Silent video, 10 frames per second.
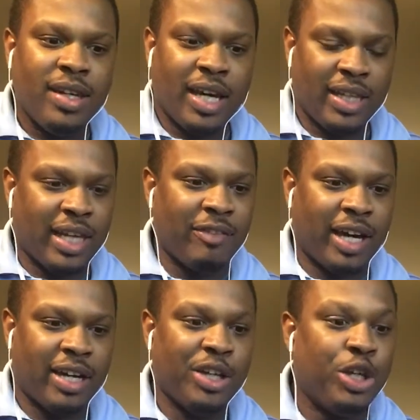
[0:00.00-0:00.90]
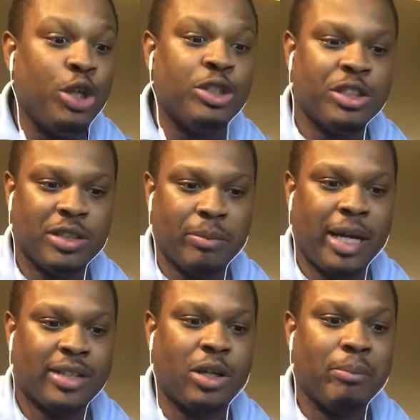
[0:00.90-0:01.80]
And they've had a huge, huge
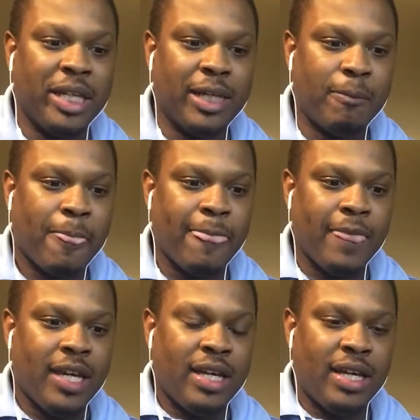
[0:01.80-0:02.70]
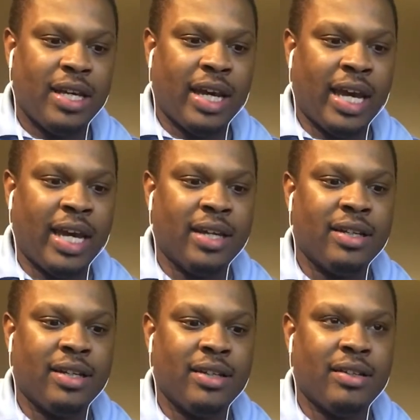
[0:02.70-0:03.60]
impact on me.
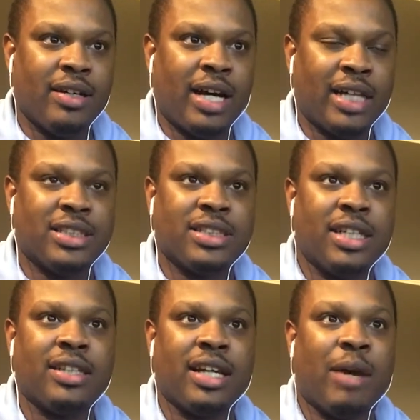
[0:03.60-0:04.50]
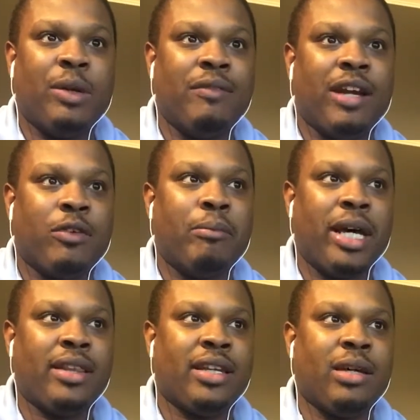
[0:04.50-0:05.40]
And I just think that I would have never
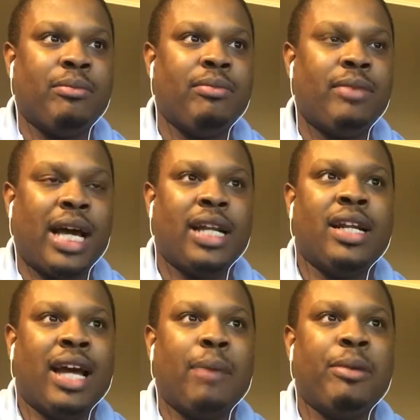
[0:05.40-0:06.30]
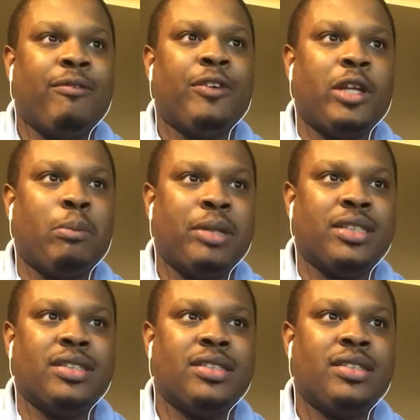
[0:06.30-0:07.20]
met them had it not been for their
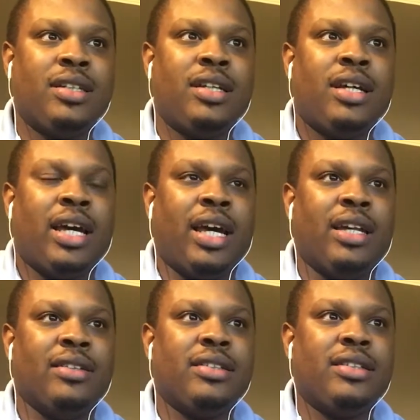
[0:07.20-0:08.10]
business. And